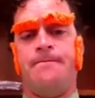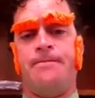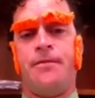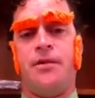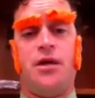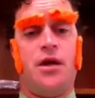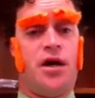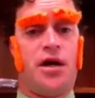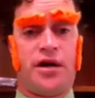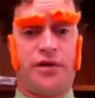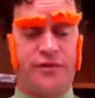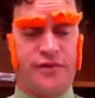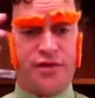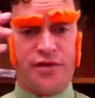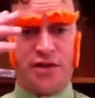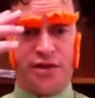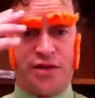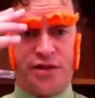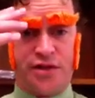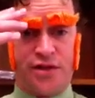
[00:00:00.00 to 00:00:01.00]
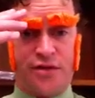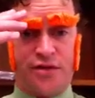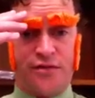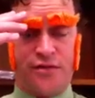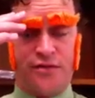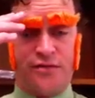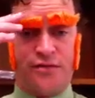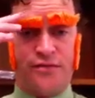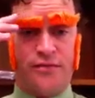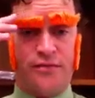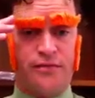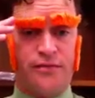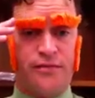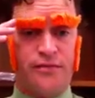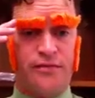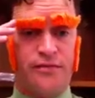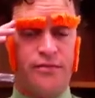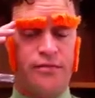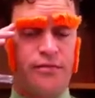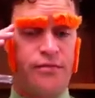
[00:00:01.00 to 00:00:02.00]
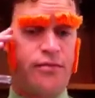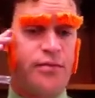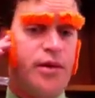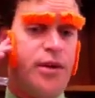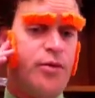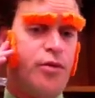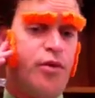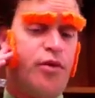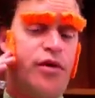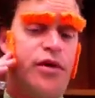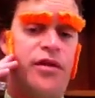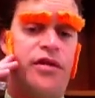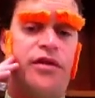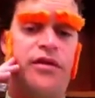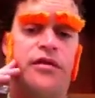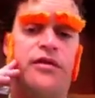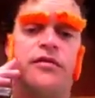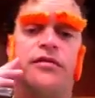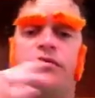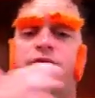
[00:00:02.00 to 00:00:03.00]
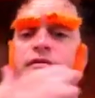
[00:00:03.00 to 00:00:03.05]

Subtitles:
not of just people with